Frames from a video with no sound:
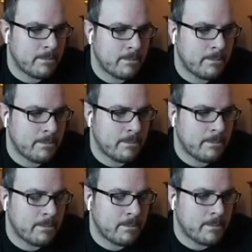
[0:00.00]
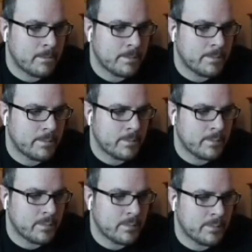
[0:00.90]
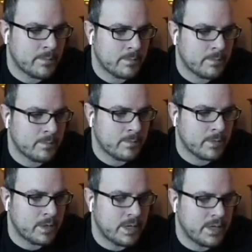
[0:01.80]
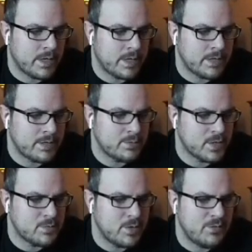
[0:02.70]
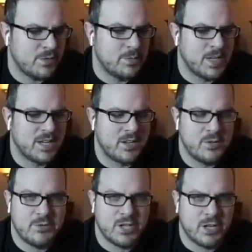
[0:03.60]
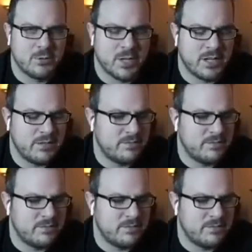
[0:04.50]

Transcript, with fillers: I'm worth all this, Steve. Uh, this must be from that new show, right?